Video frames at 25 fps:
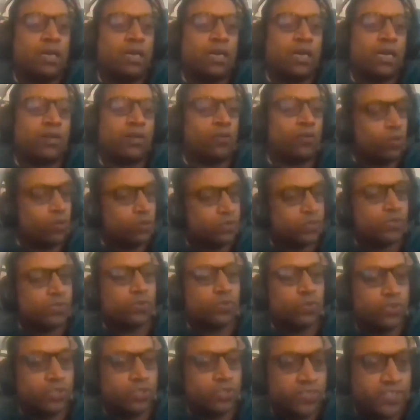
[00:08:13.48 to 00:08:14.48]
are
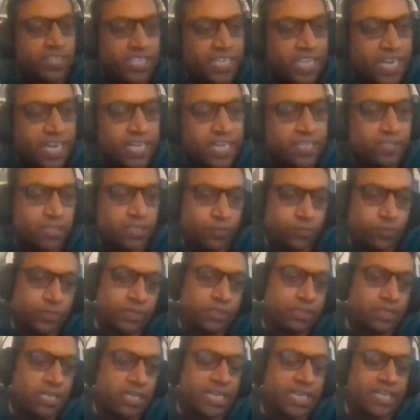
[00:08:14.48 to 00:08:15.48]
also created
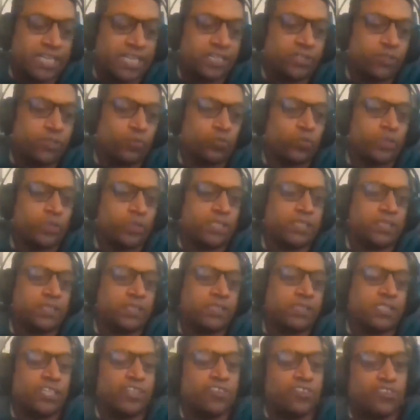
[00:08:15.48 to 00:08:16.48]
with an eye
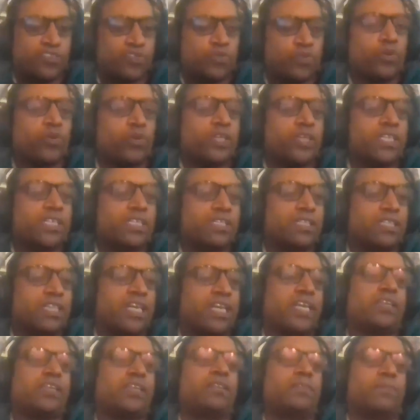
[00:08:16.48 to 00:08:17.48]
towards ensuring
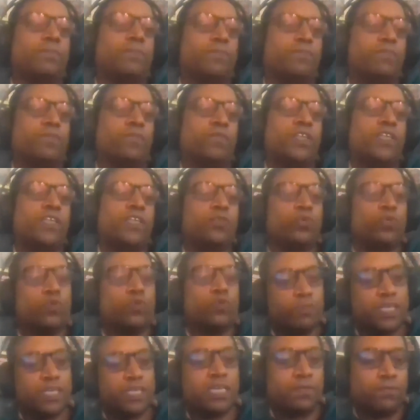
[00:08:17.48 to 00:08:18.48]
that we
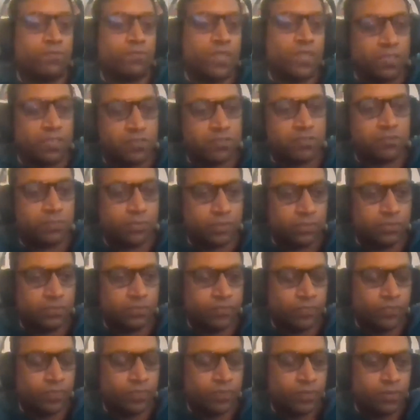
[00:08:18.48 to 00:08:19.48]
don't become vulnerable.
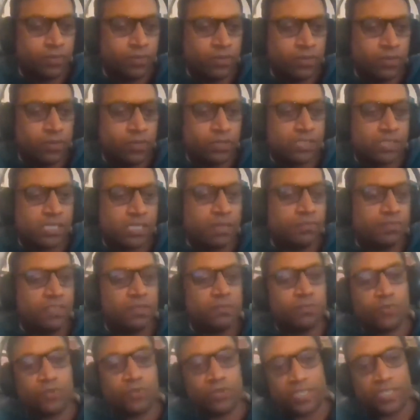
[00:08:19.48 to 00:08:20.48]

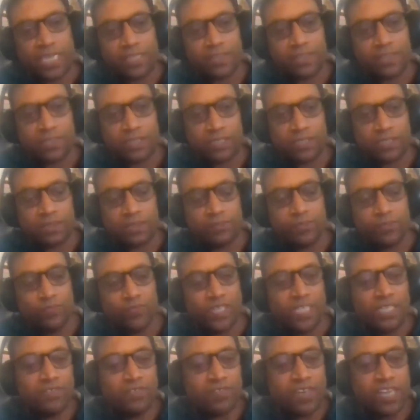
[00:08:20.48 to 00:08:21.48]
Something protects us. I mean,
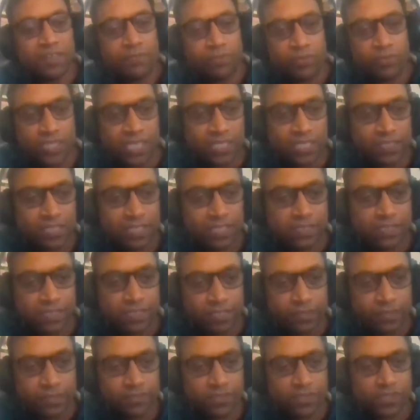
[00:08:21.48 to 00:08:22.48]
we try and protect
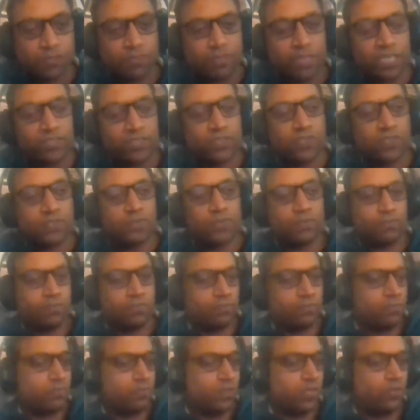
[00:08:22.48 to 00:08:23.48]
ourselves as much as
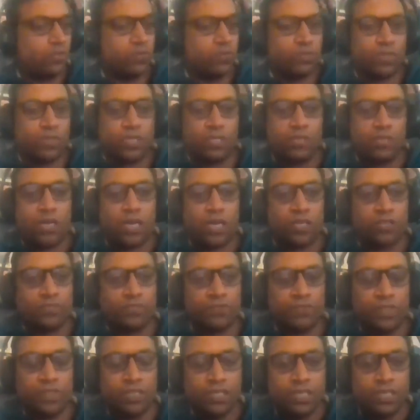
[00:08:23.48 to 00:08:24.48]
a lot
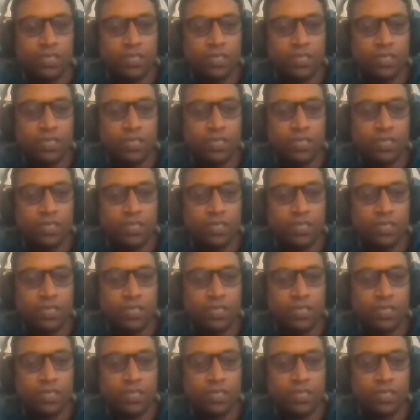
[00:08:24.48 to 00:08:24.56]
of